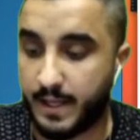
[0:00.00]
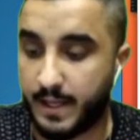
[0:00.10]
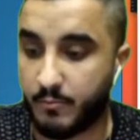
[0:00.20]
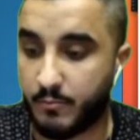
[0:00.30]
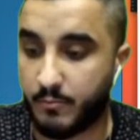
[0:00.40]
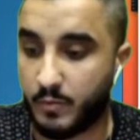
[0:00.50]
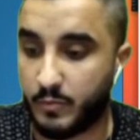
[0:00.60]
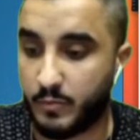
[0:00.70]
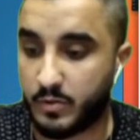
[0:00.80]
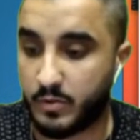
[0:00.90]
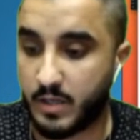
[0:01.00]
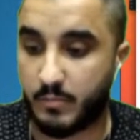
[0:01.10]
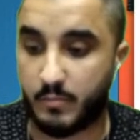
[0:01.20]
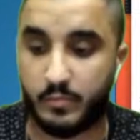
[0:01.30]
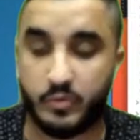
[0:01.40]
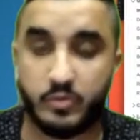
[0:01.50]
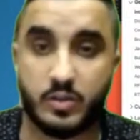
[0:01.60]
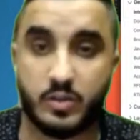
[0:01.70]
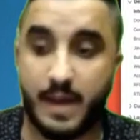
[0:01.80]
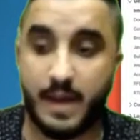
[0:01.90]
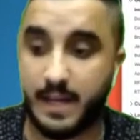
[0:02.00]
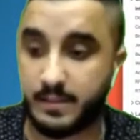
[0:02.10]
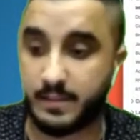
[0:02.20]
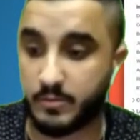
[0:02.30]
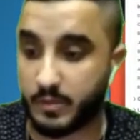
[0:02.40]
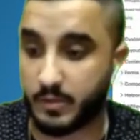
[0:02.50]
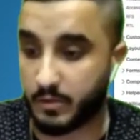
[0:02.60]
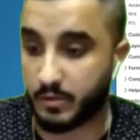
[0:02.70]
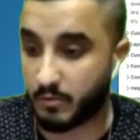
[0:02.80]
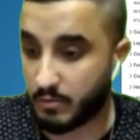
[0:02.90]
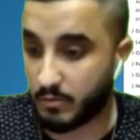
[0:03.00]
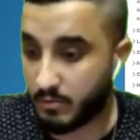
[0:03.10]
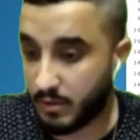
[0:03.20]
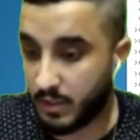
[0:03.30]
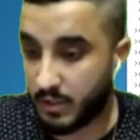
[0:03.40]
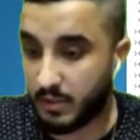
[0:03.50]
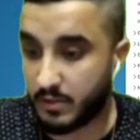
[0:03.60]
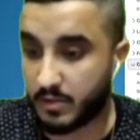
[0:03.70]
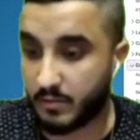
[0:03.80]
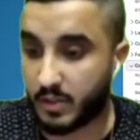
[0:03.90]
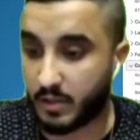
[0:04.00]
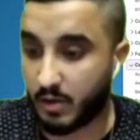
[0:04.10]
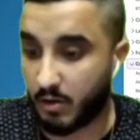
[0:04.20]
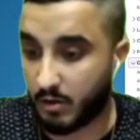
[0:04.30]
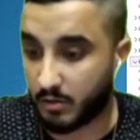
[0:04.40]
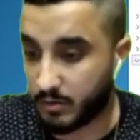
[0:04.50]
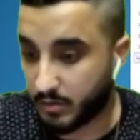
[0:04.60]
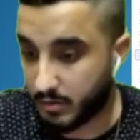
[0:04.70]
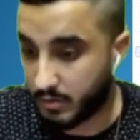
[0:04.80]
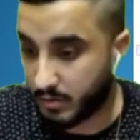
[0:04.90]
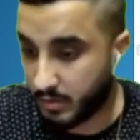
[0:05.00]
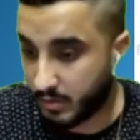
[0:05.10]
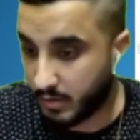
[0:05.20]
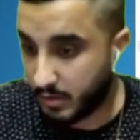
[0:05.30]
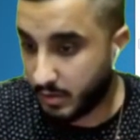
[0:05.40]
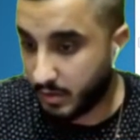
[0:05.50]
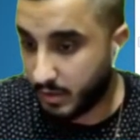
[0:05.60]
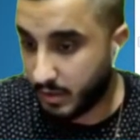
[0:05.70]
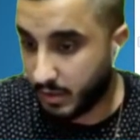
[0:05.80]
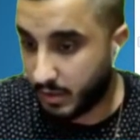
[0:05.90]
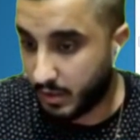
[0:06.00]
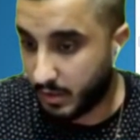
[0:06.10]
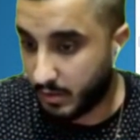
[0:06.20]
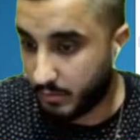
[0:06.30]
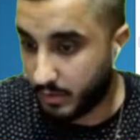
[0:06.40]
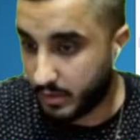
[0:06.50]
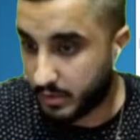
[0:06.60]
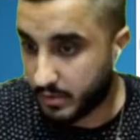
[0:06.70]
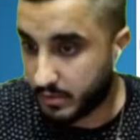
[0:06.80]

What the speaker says: And what Bootstrap has that's really cool, something called, where is it?